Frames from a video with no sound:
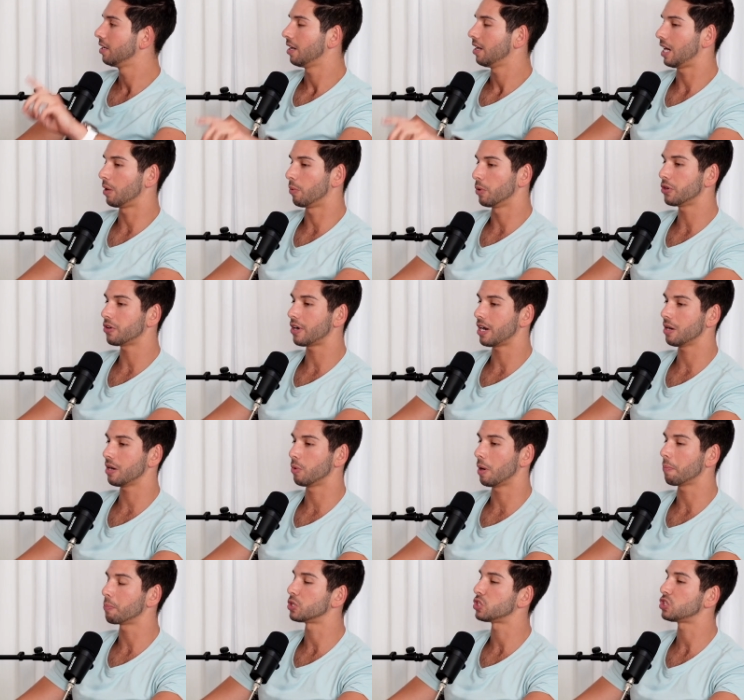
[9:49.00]
I wonder
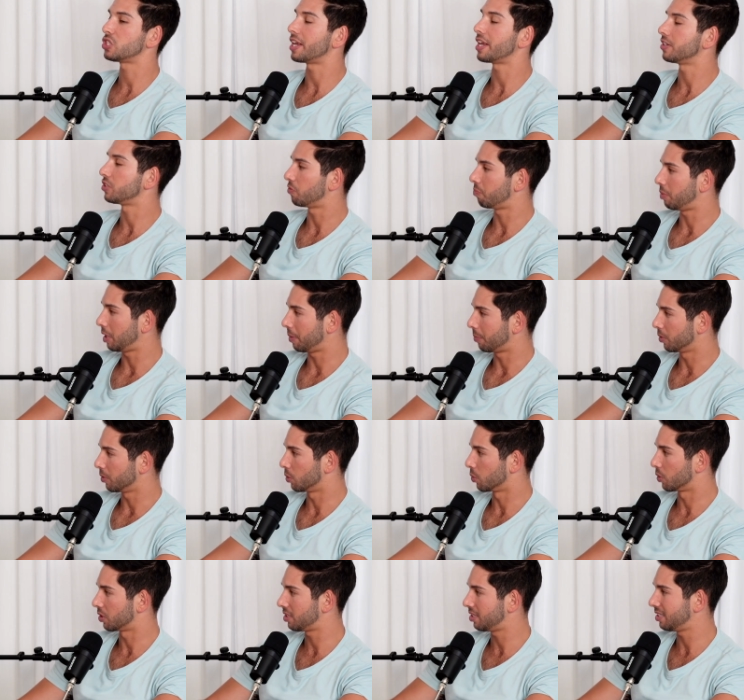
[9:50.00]
what percentage of people who
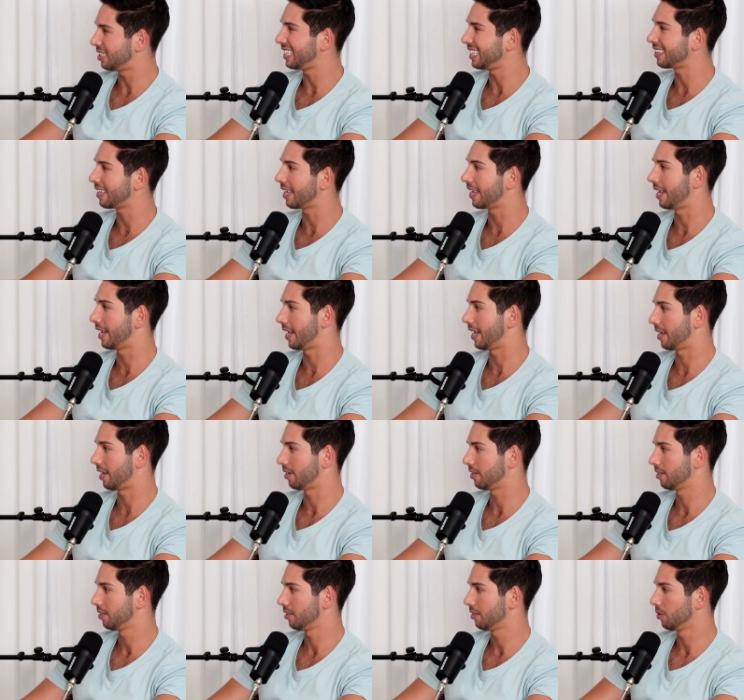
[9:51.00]
are seeing that ad
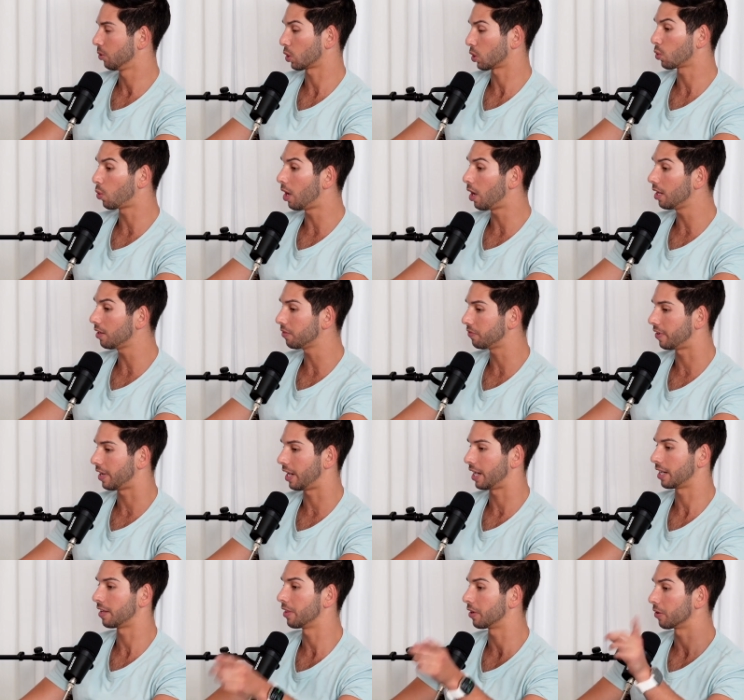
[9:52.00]
who are
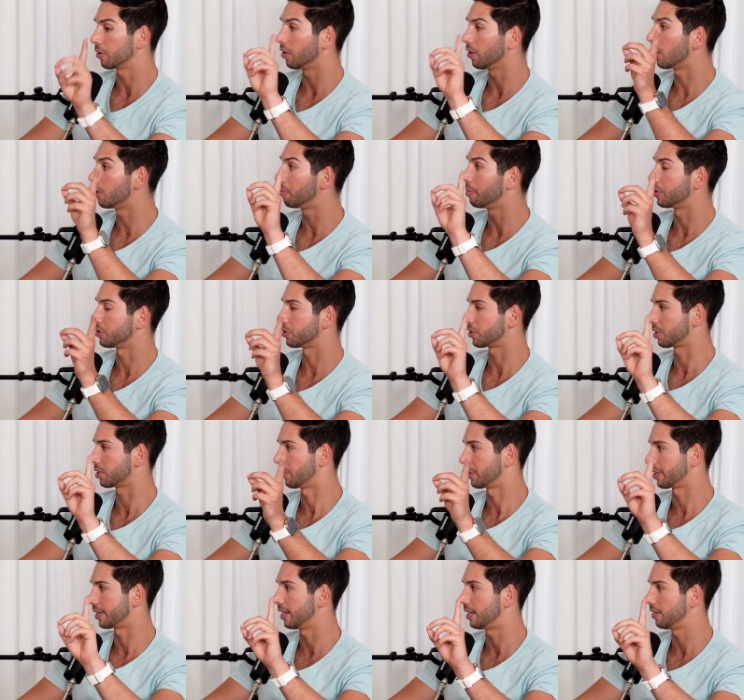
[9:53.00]
qualified and their alarm bells are
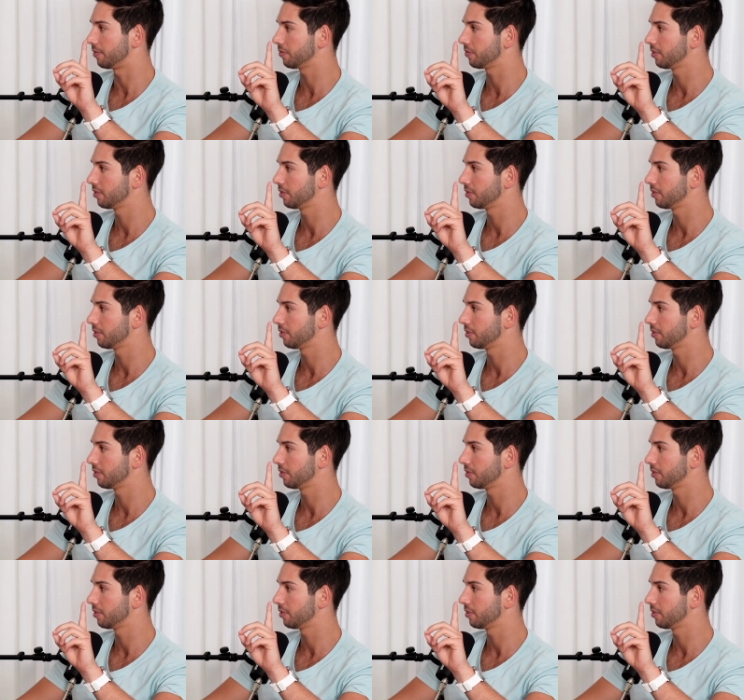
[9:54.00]
going off.